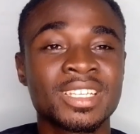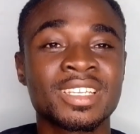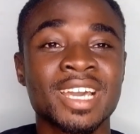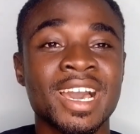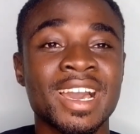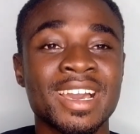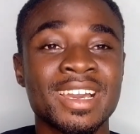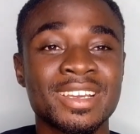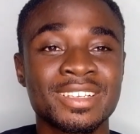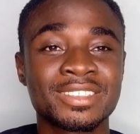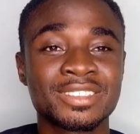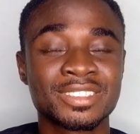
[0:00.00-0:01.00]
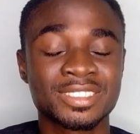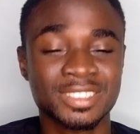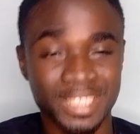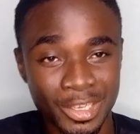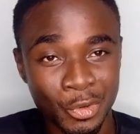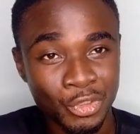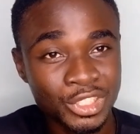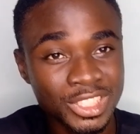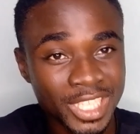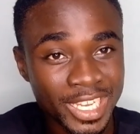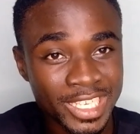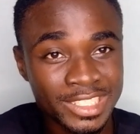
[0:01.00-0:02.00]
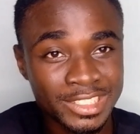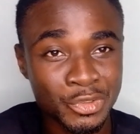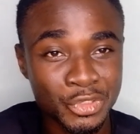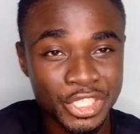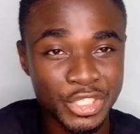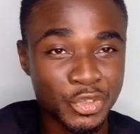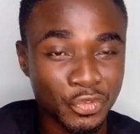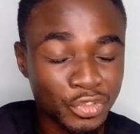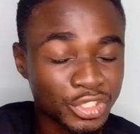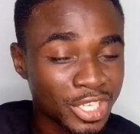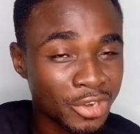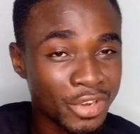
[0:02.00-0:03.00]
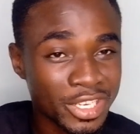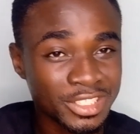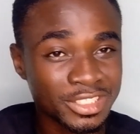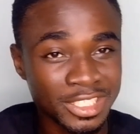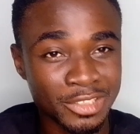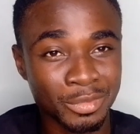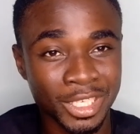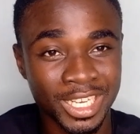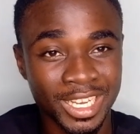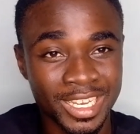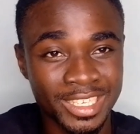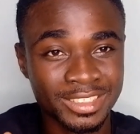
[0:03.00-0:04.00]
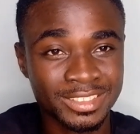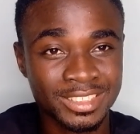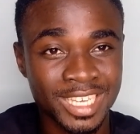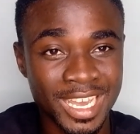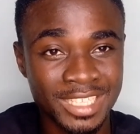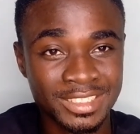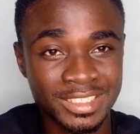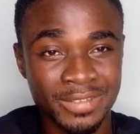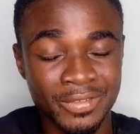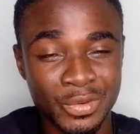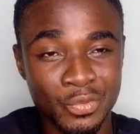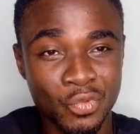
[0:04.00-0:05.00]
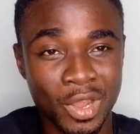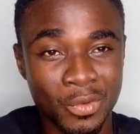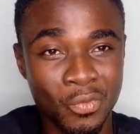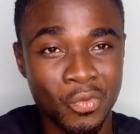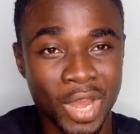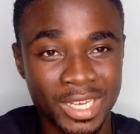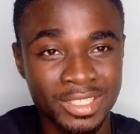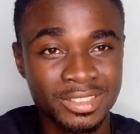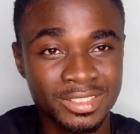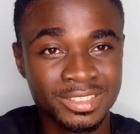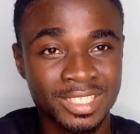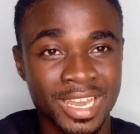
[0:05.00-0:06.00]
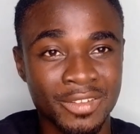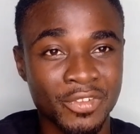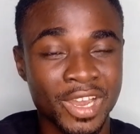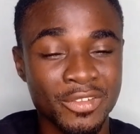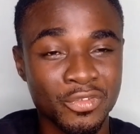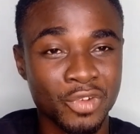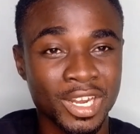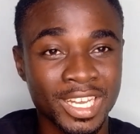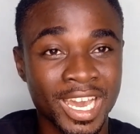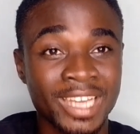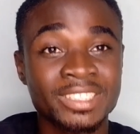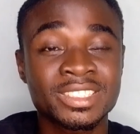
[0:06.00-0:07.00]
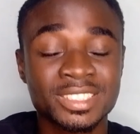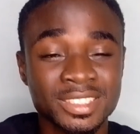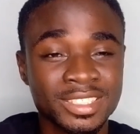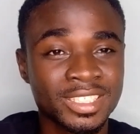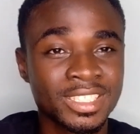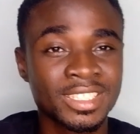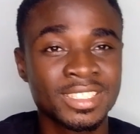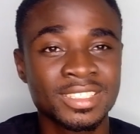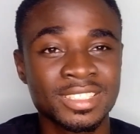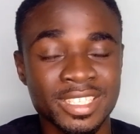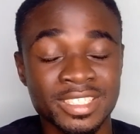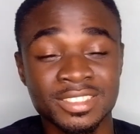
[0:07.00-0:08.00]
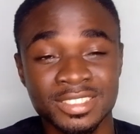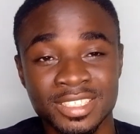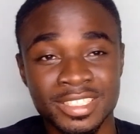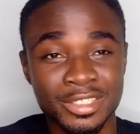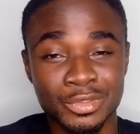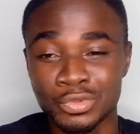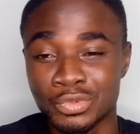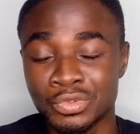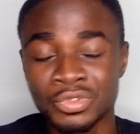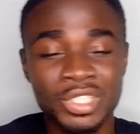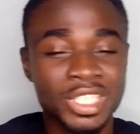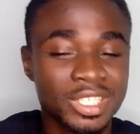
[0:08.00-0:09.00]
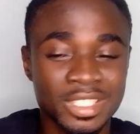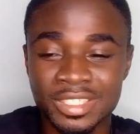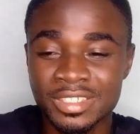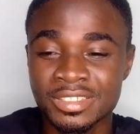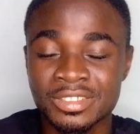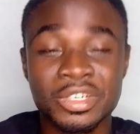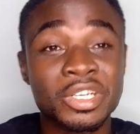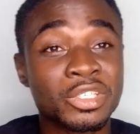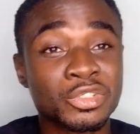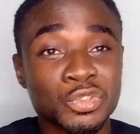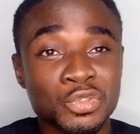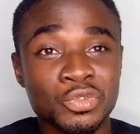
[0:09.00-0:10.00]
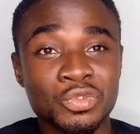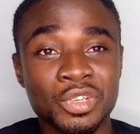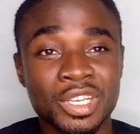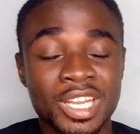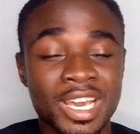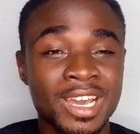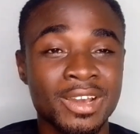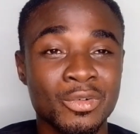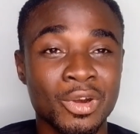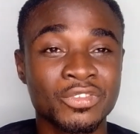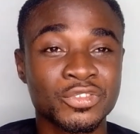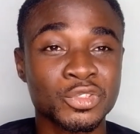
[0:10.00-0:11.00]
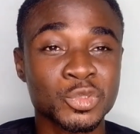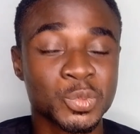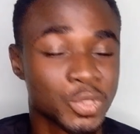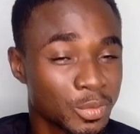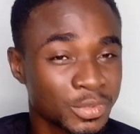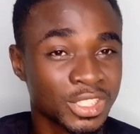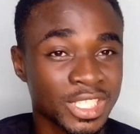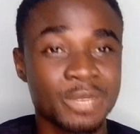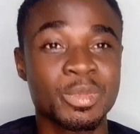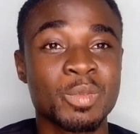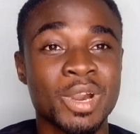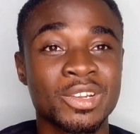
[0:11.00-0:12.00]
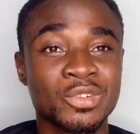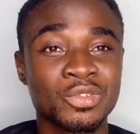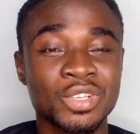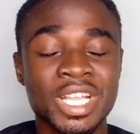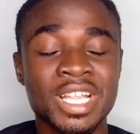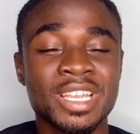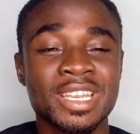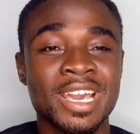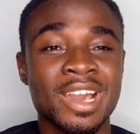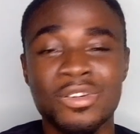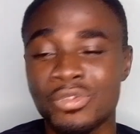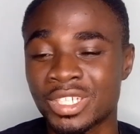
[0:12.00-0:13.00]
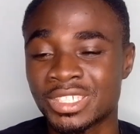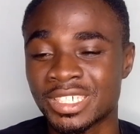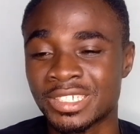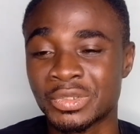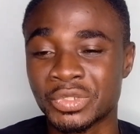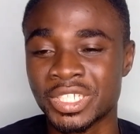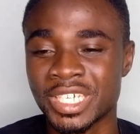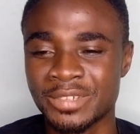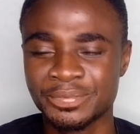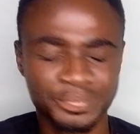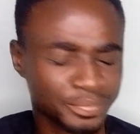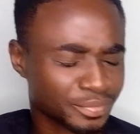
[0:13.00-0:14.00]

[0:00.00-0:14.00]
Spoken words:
Na say on check say we din voter register ma star 711 star 51 hash. Yes, any good screen this no. Na wa follow prompt na ebeba no. Na wa check all there.